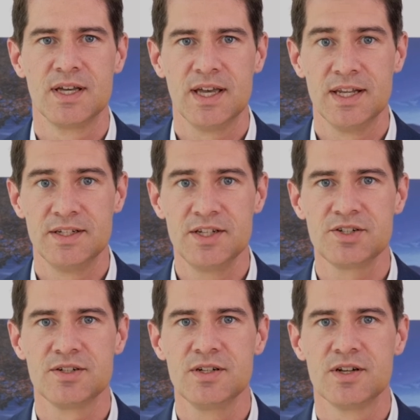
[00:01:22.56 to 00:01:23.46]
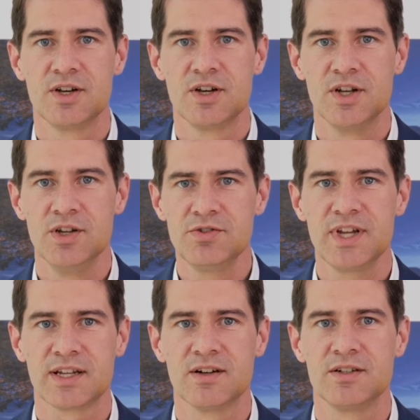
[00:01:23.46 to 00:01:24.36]
In addition, new
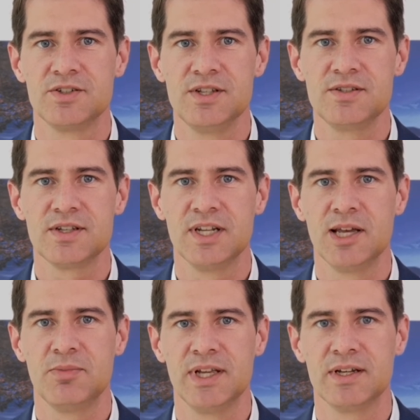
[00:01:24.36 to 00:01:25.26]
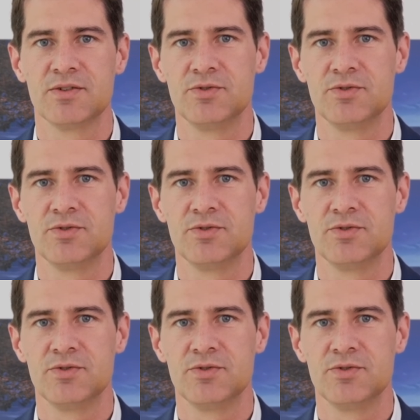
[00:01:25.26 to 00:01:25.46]
technologies enabling